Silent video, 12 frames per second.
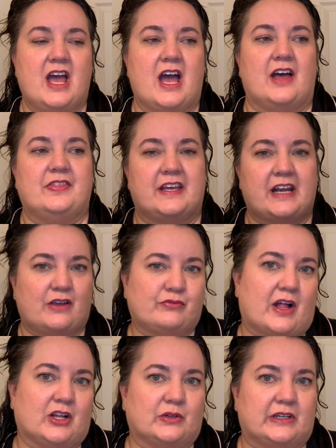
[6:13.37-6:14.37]
And then I
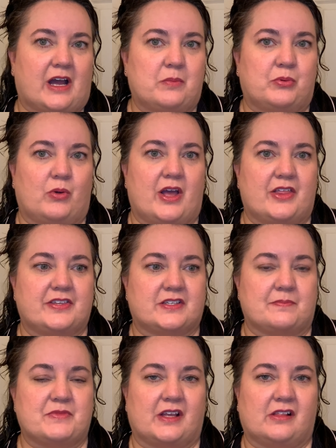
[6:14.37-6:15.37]
follow it up with
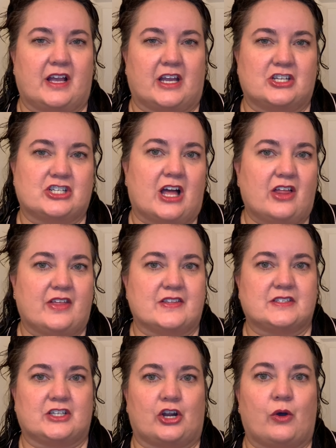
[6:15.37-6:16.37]
something like a gel
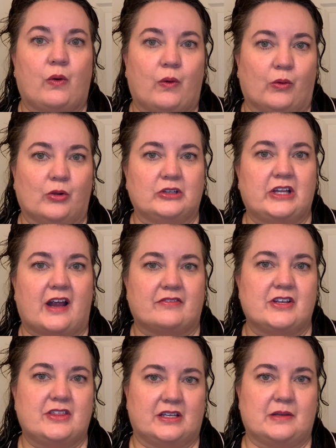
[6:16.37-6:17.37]
that's gonna hold
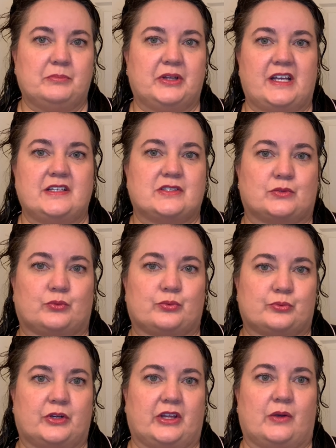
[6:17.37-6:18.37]
everything in place
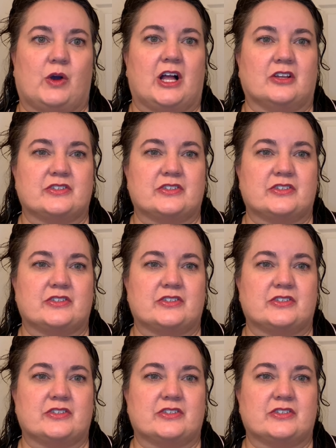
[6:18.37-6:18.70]
really well.